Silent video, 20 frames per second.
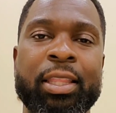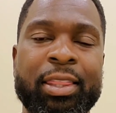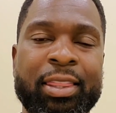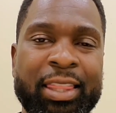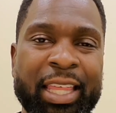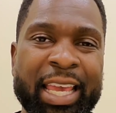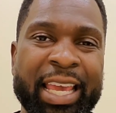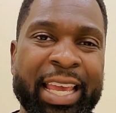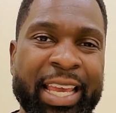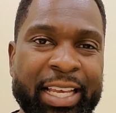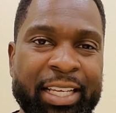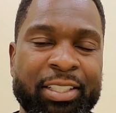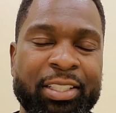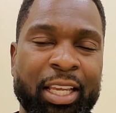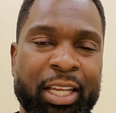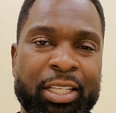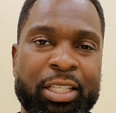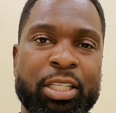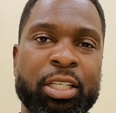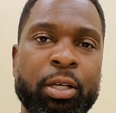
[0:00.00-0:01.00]
things
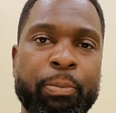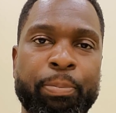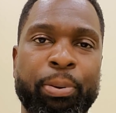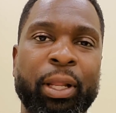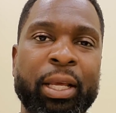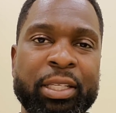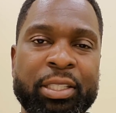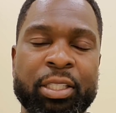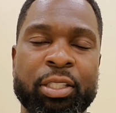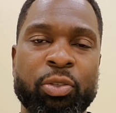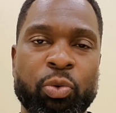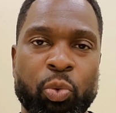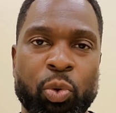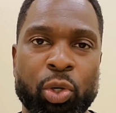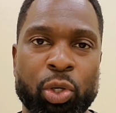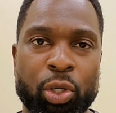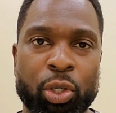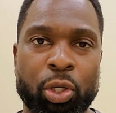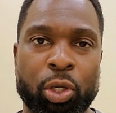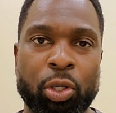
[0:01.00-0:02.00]
that took place in the
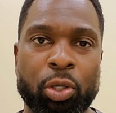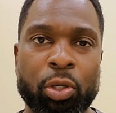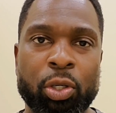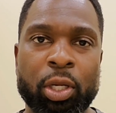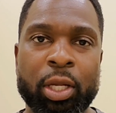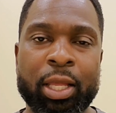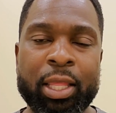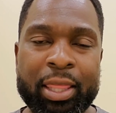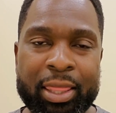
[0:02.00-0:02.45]
world.